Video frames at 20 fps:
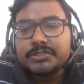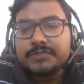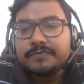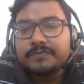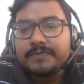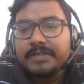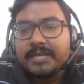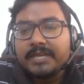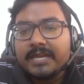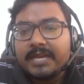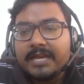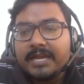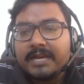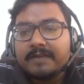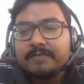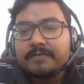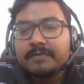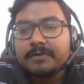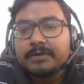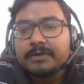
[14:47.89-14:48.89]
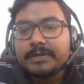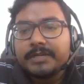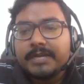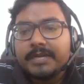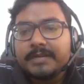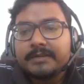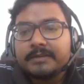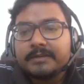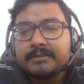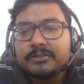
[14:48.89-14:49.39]
we have
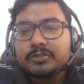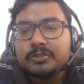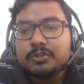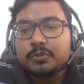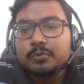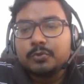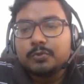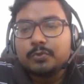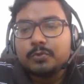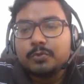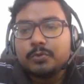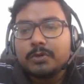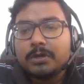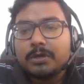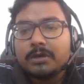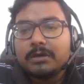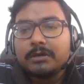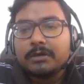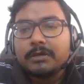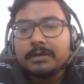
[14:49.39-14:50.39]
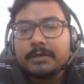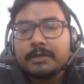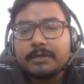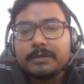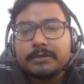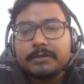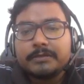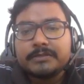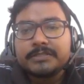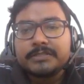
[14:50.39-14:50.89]
created two
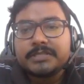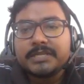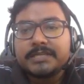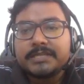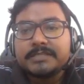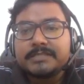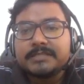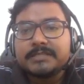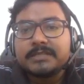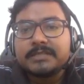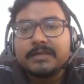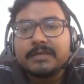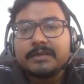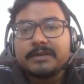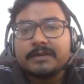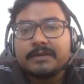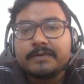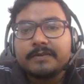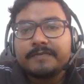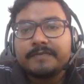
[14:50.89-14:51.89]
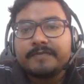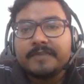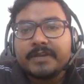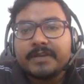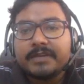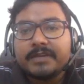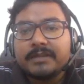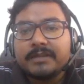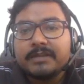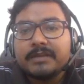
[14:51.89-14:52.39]
states, fine.